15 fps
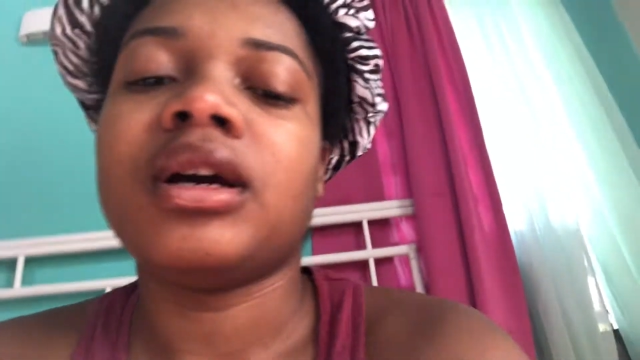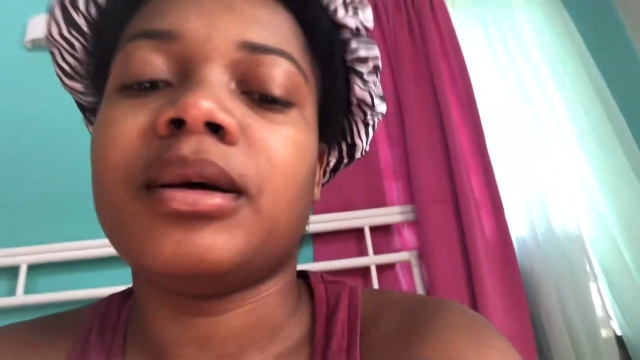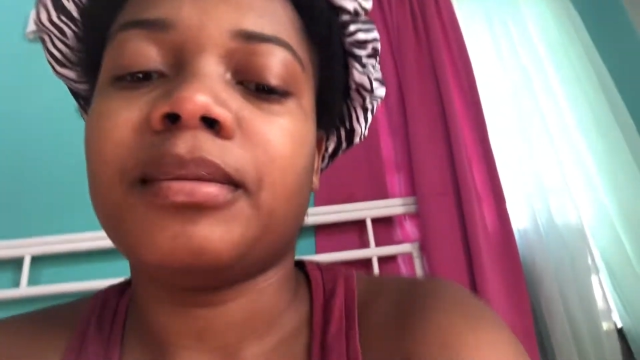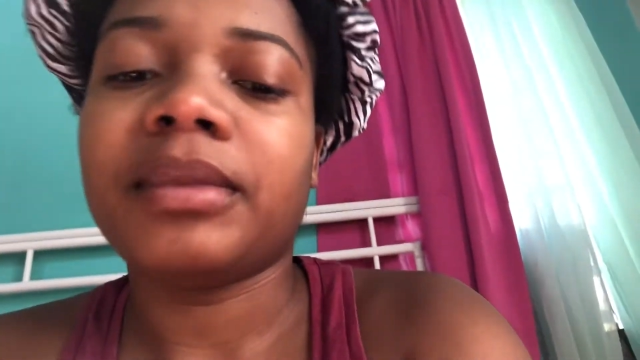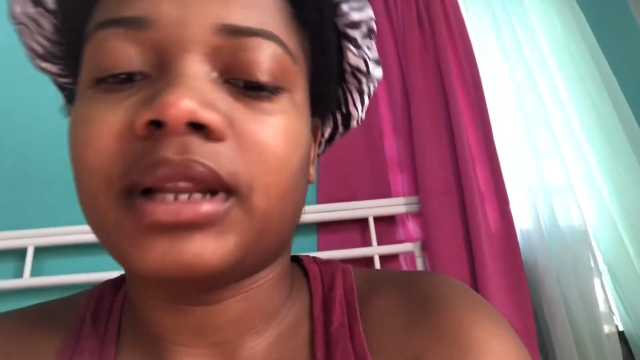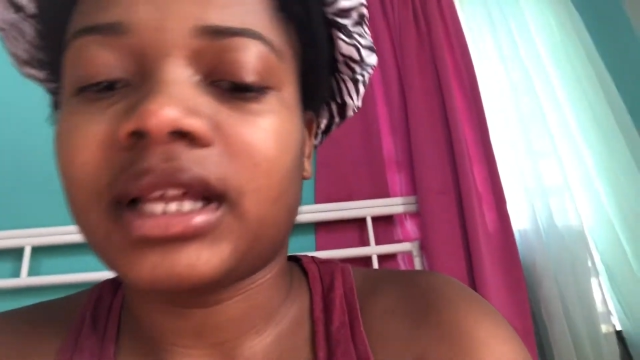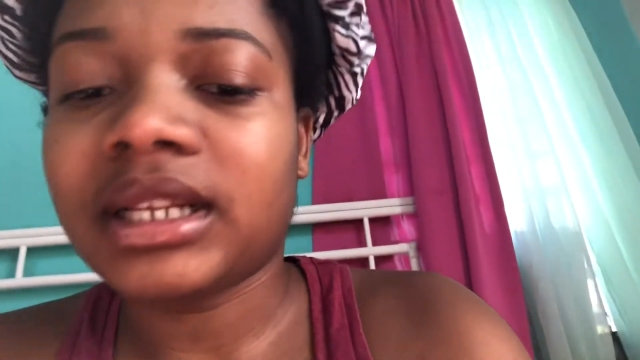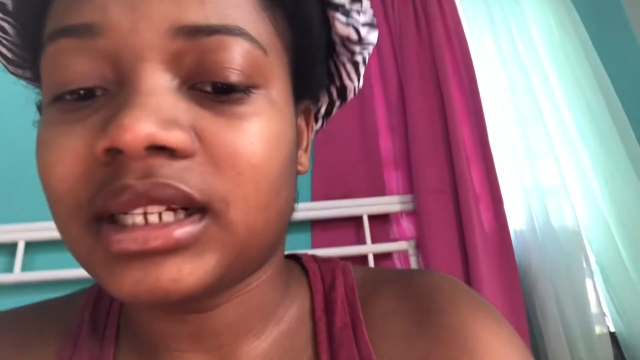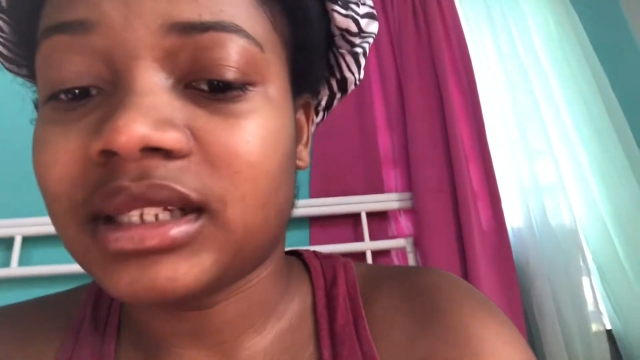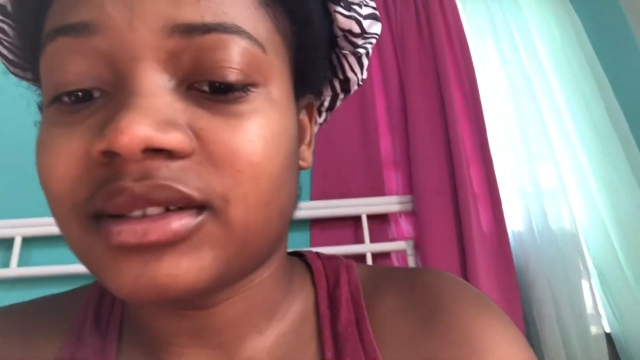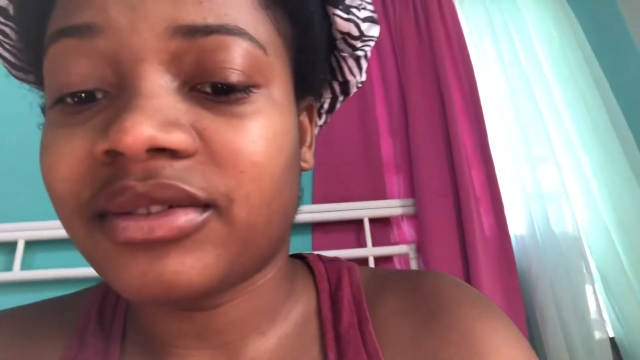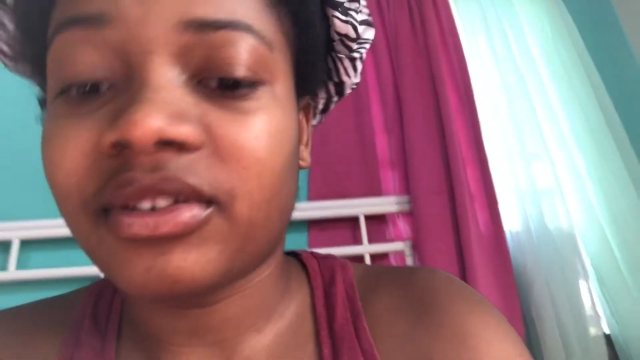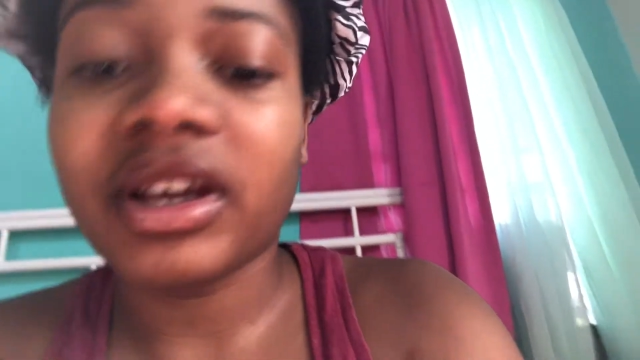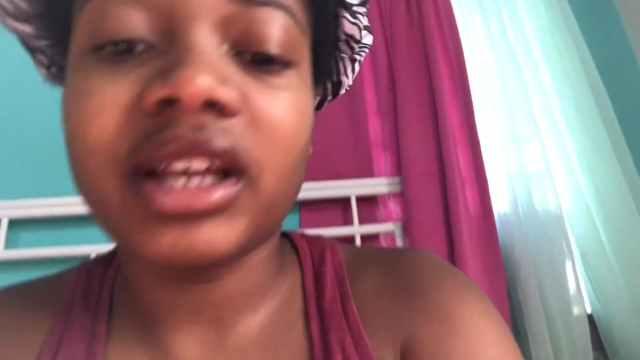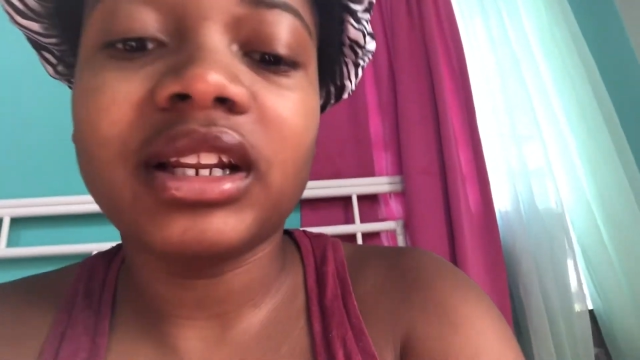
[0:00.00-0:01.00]
But I need to
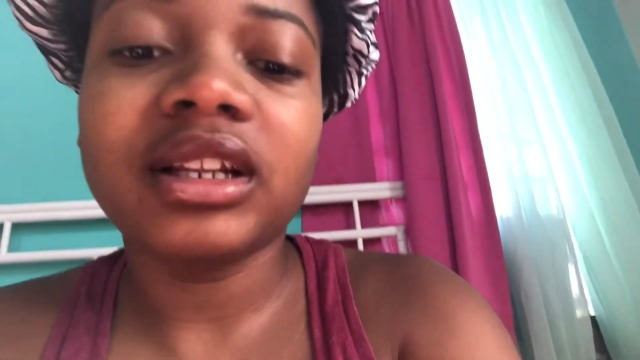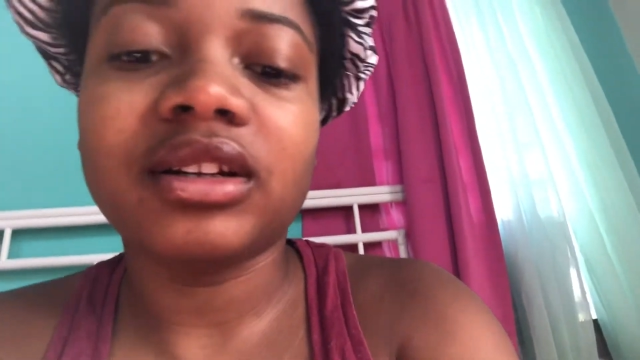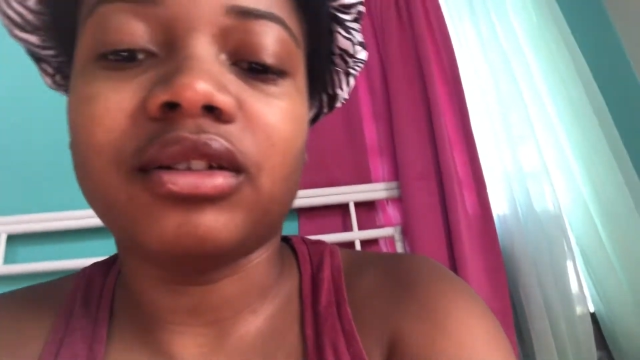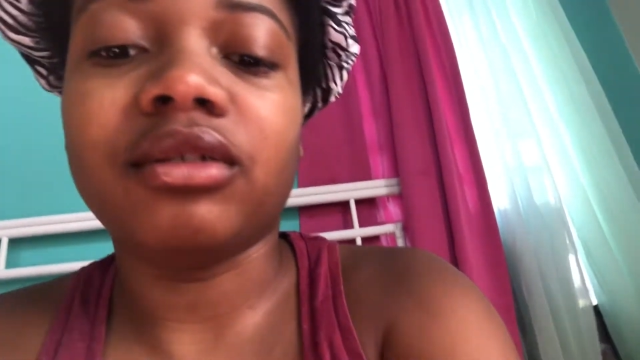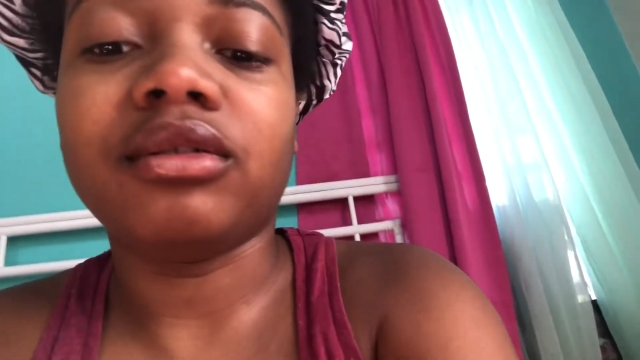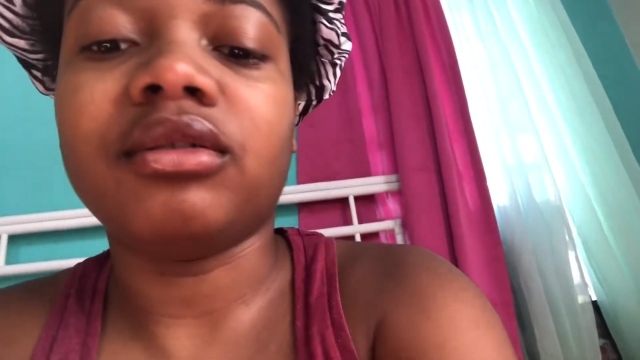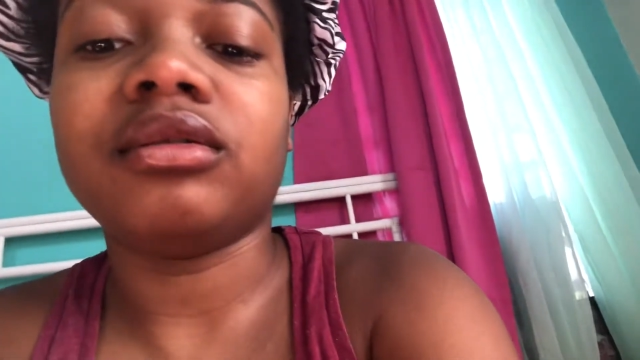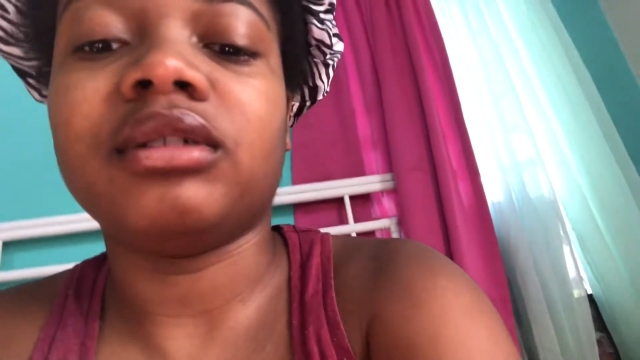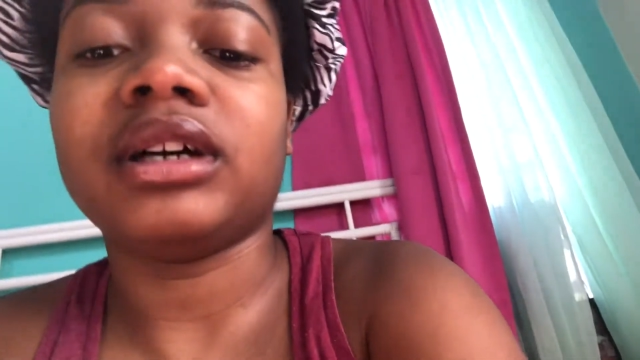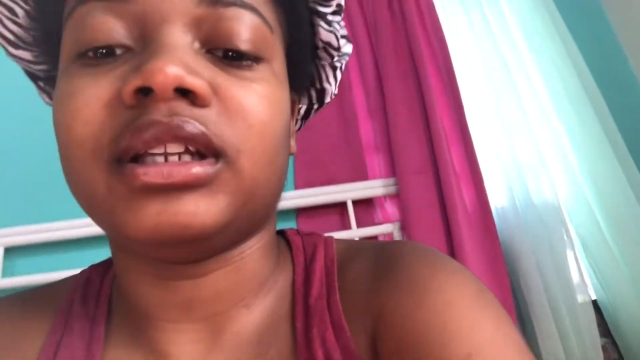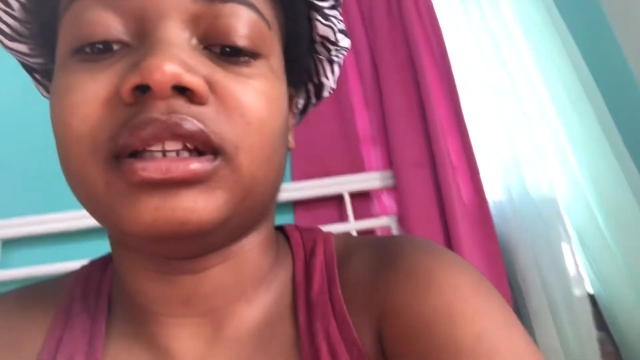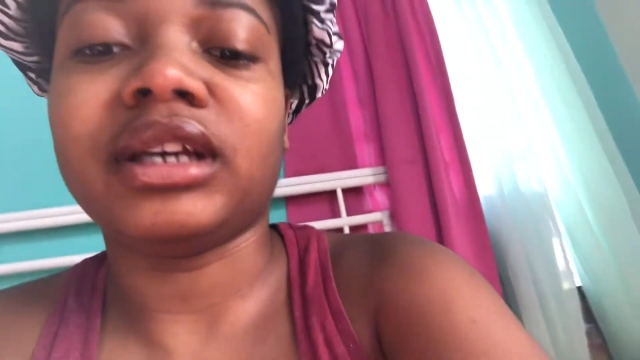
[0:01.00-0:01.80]
find it though and